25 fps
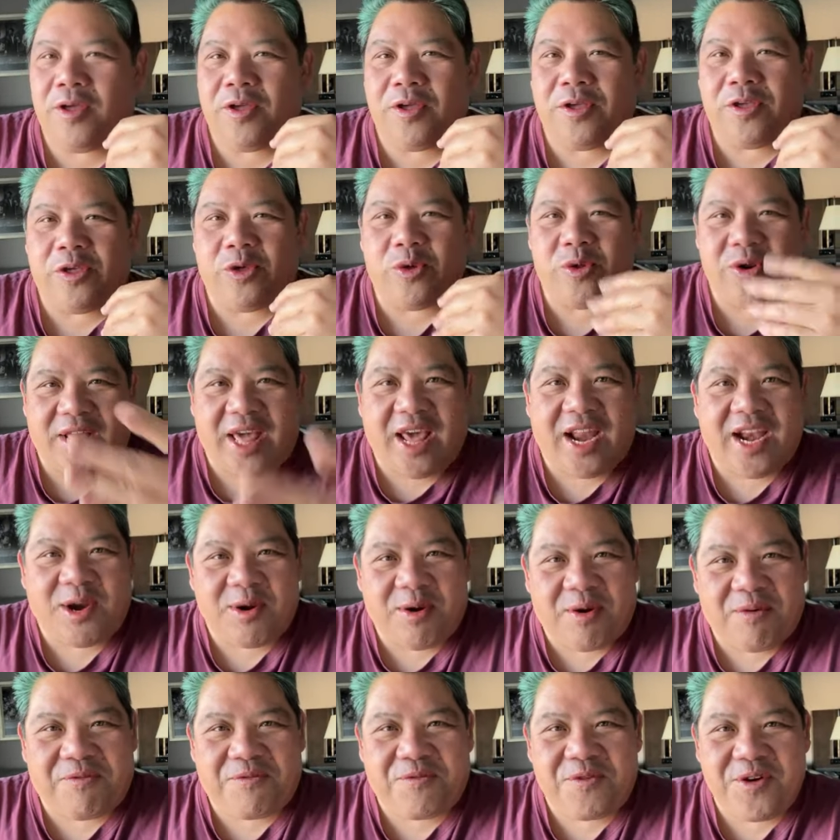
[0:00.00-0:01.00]
you'll get a
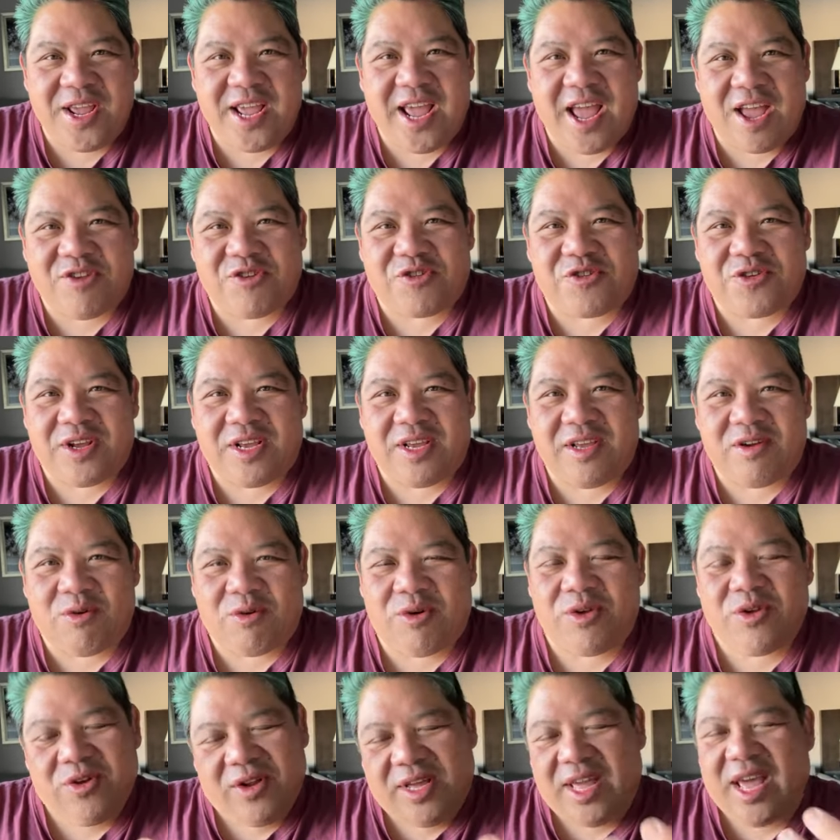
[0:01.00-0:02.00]
free entry,
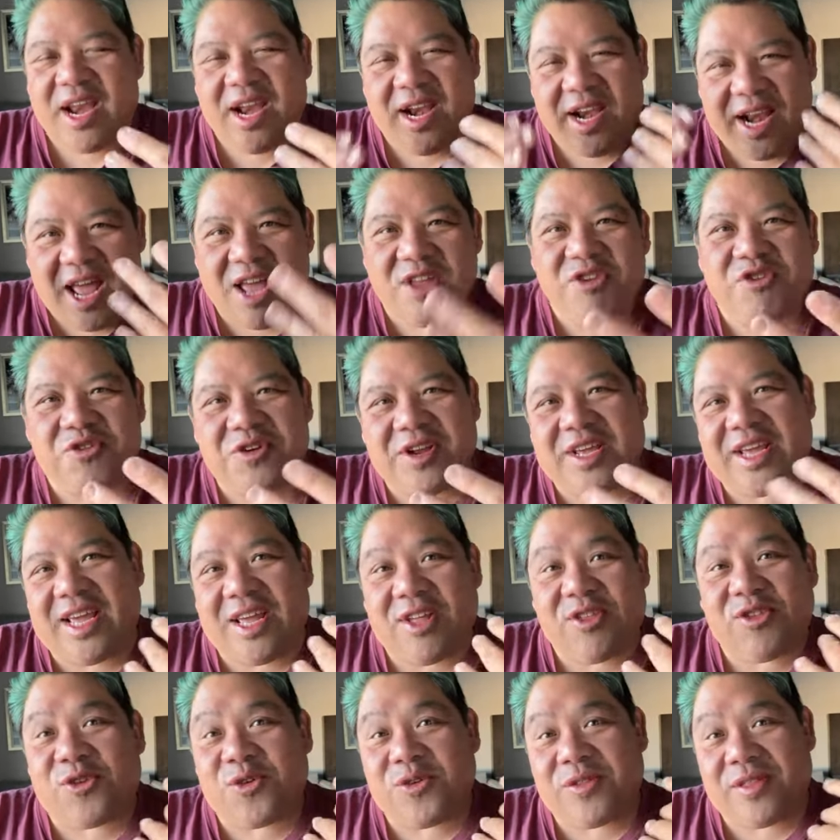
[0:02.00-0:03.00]
or you'll get an entry
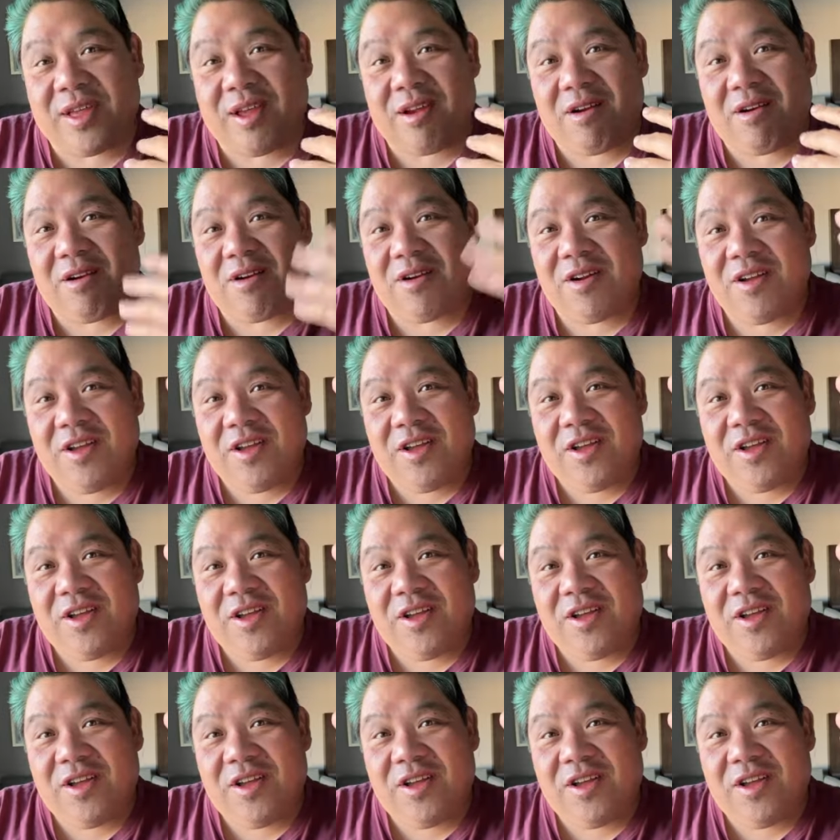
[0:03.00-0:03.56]
into their